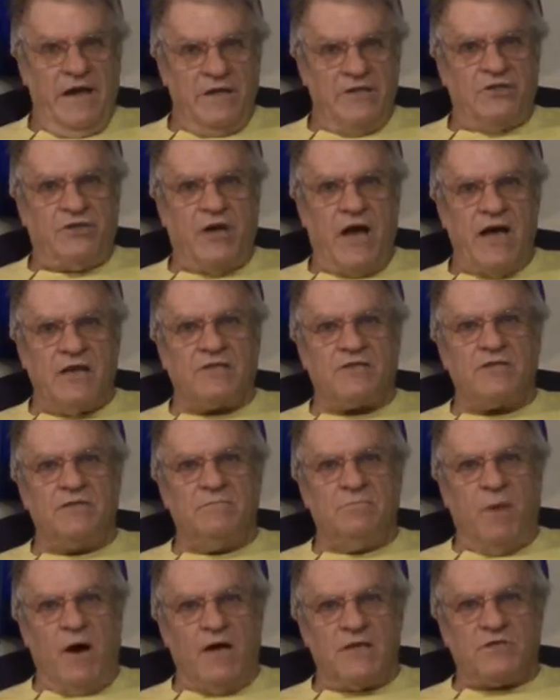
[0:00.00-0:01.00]

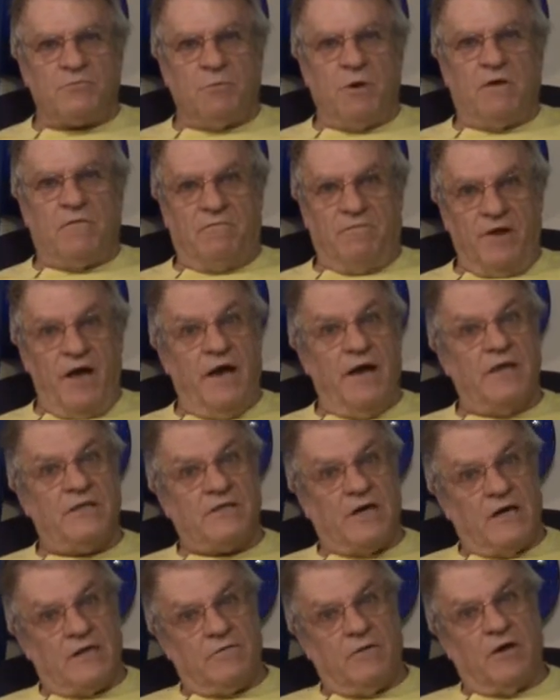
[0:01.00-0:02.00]
Jackson Bostwick
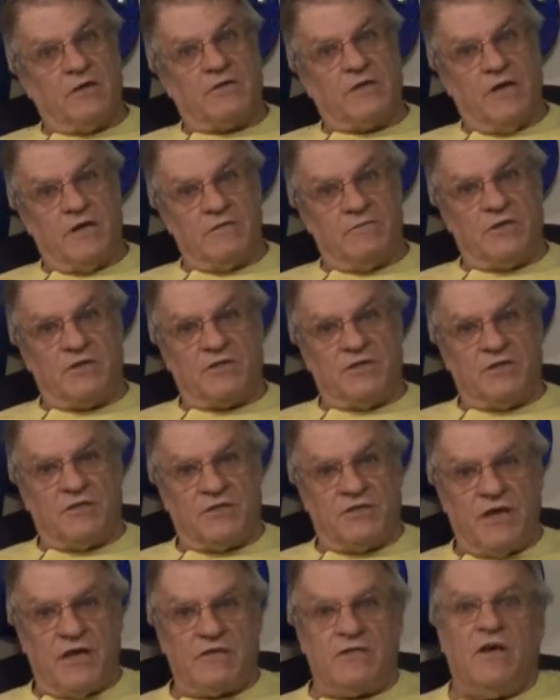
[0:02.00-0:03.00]
flies out of our television
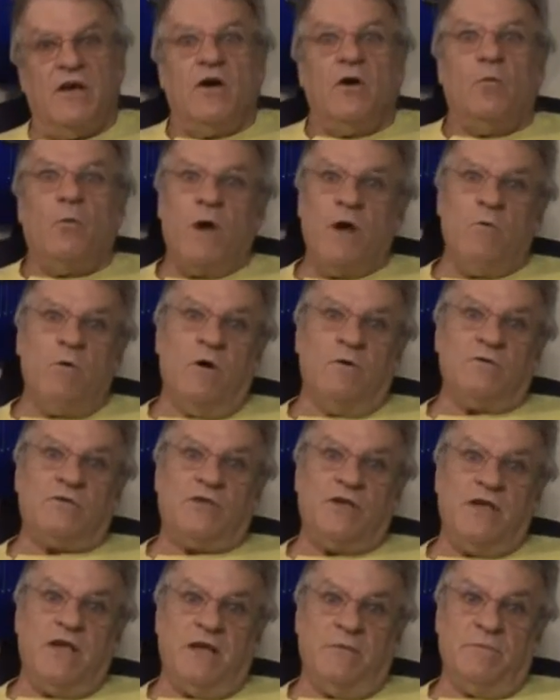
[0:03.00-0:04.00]
sets. We won't
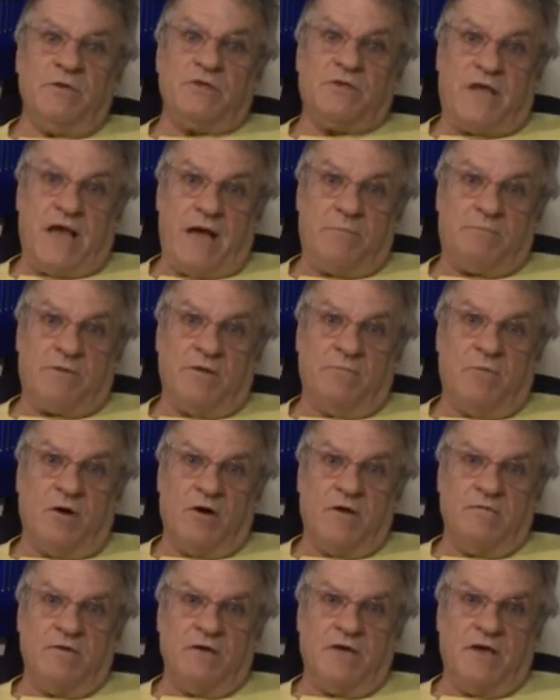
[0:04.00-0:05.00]
see him as Captain
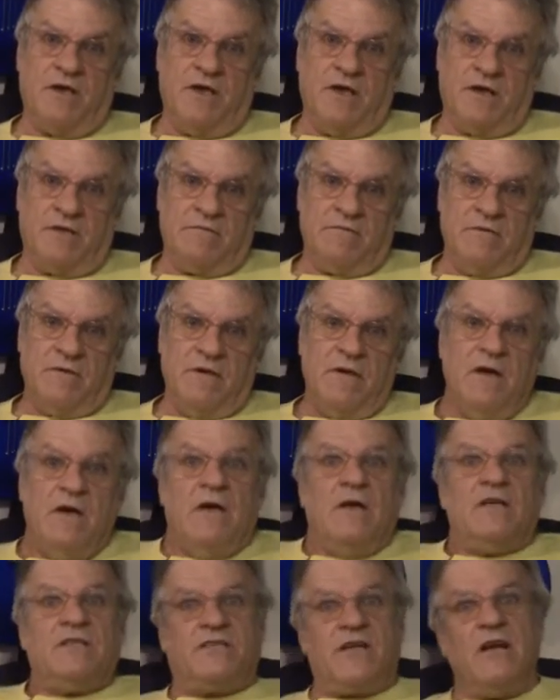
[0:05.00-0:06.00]
Marvel again.
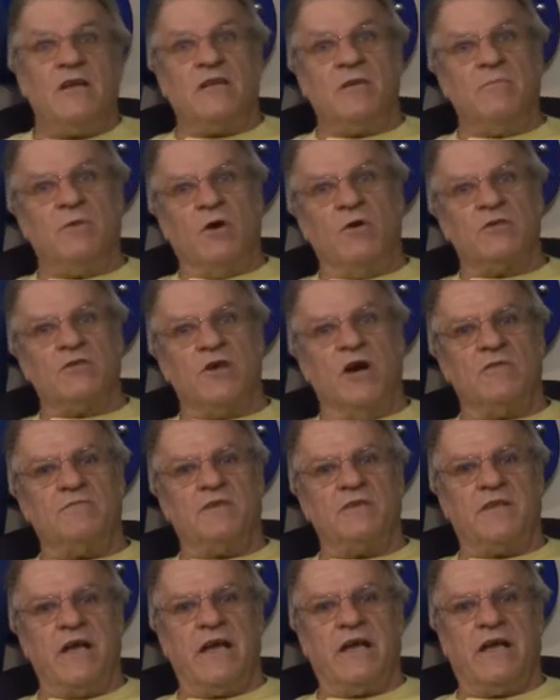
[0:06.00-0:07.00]
Seldom goes off
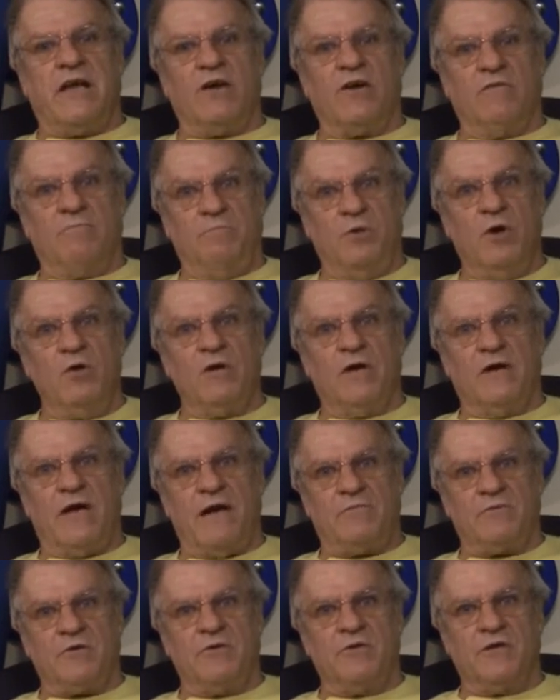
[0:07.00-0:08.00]
to take care of Beulah
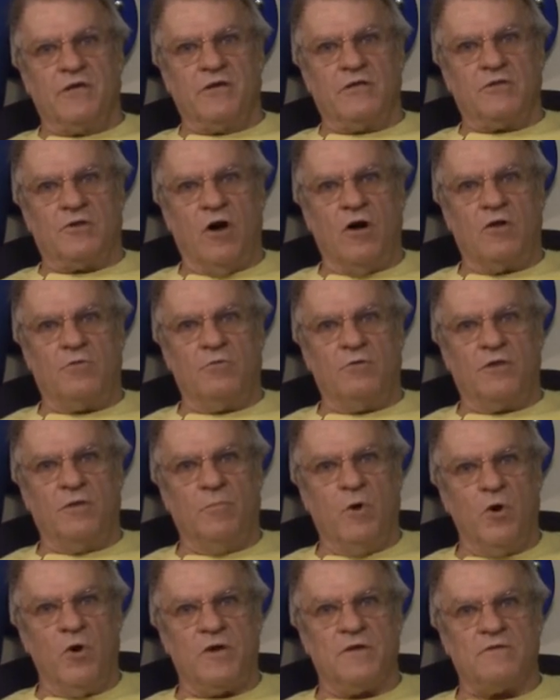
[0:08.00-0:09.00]
after a little talk with the
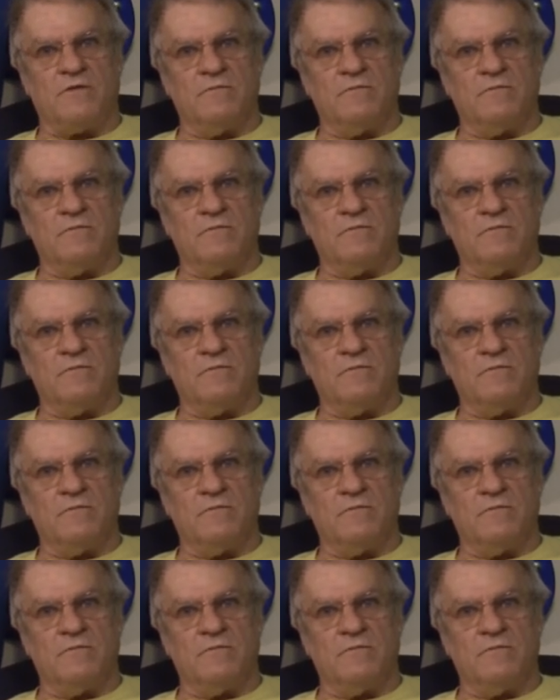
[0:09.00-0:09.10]
boys.